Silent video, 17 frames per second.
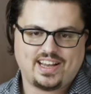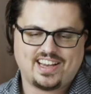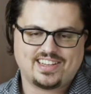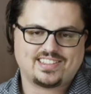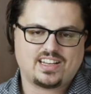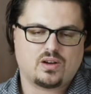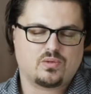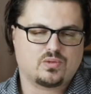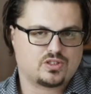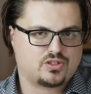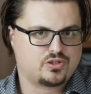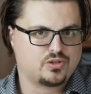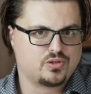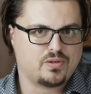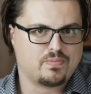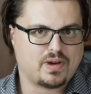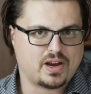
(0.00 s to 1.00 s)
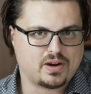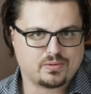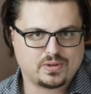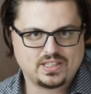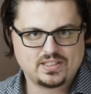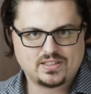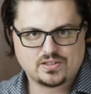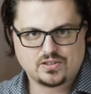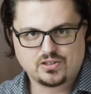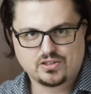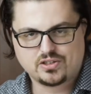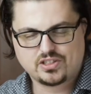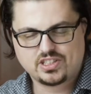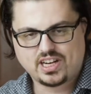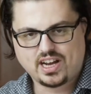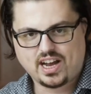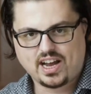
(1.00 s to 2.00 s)
as I was doing my
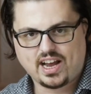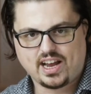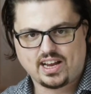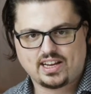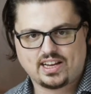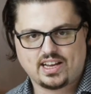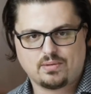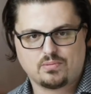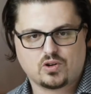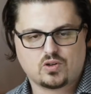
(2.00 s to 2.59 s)
research, I came